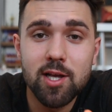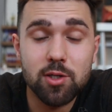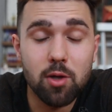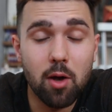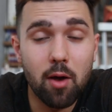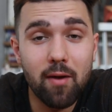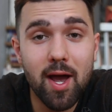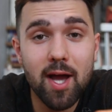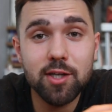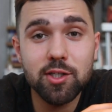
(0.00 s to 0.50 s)
So
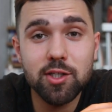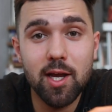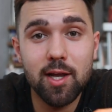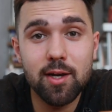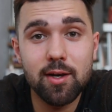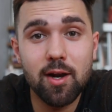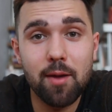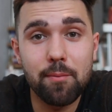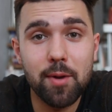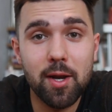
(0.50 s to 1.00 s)
I actually
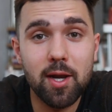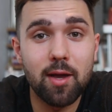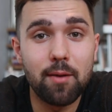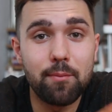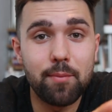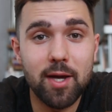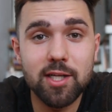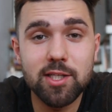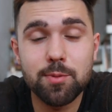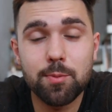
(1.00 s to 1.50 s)
ended up hitting a
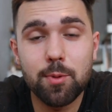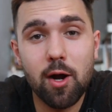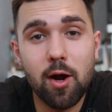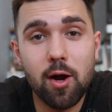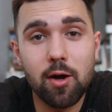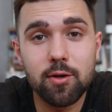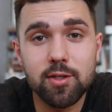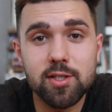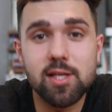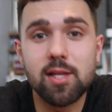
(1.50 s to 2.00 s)
bench
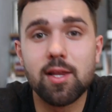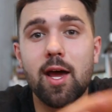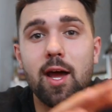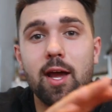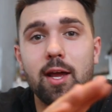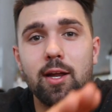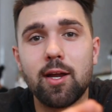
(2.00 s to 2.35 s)
PR, you'll see that